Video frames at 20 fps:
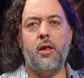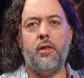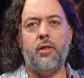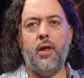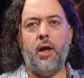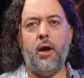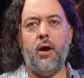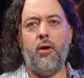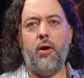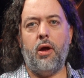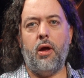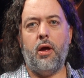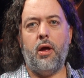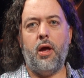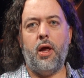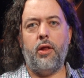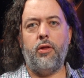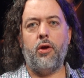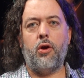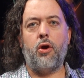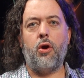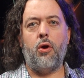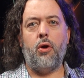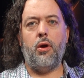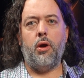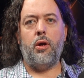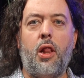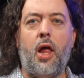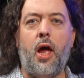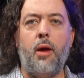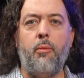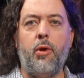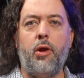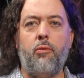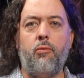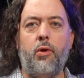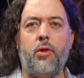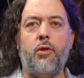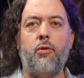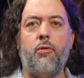the area, and the current
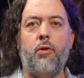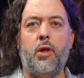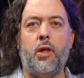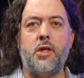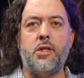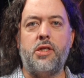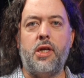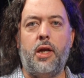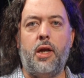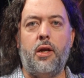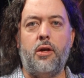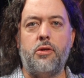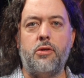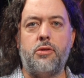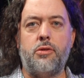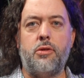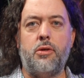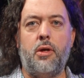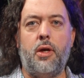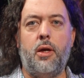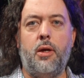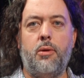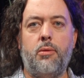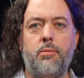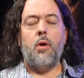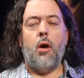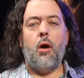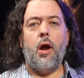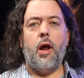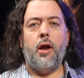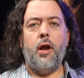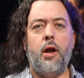climate with the real estate industry. All right,